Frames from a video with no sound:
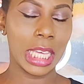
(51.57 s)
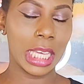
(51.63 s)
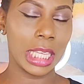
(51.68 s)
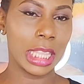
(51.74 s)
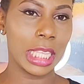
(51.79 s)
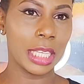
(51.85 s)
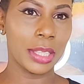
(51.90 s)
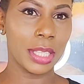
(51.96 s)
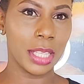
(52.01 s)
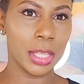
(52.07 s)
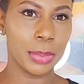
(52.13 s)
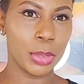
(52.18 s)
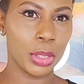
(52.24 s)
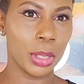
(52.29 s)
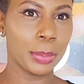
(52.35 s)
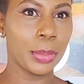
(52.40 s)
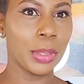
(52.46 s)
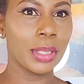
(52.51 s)
Click on the
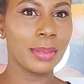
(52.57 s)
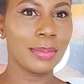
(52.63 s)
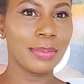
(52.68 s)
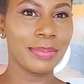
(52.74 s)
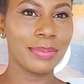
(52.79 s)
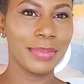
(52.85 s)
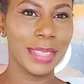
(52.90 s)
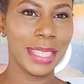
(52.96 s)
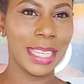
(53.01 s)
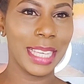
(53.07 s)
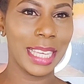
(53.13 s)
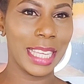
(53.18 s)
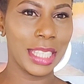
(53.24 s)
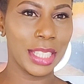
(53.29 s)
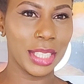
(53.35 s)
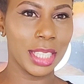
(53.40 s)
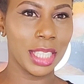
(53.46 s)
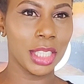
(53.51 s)
subscribe button,
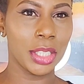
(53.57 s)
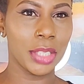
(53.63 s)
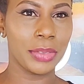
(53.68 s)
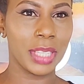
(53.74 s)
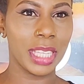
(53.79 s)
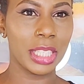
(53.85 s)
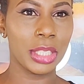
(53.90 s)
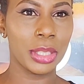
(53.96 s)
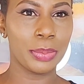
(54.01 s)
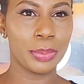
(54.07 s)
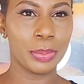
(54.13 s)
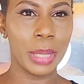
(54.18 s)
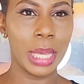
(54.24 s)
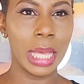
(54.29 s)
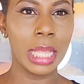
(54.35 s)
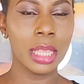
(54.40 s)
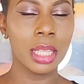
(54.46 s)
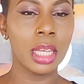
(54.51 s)
hit on the notification
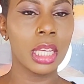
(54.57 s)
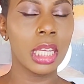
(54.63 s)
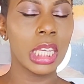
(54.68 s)
bell